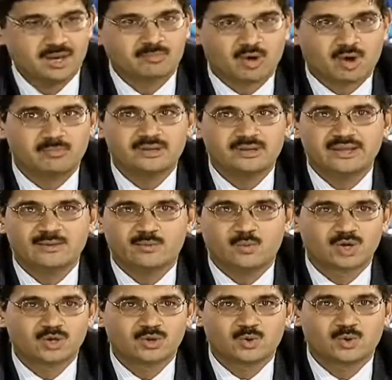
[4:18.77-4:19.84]
probably
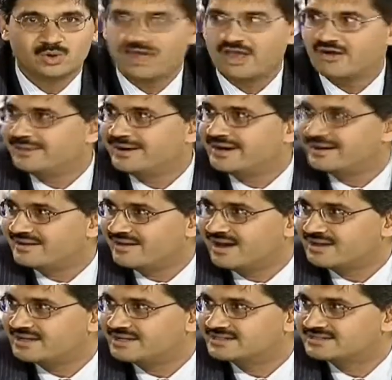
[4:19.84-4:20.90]
what could have been
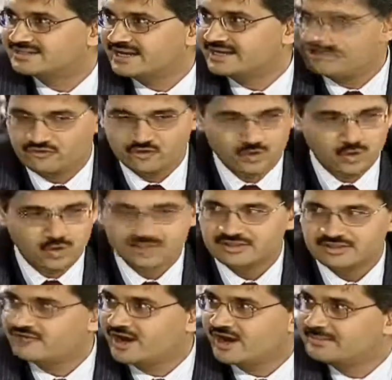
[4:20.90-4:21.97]
done is that if you look at
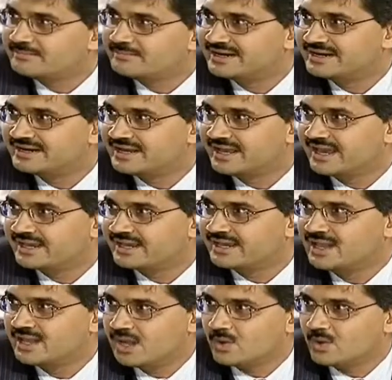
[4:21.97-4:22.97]
the fine print again,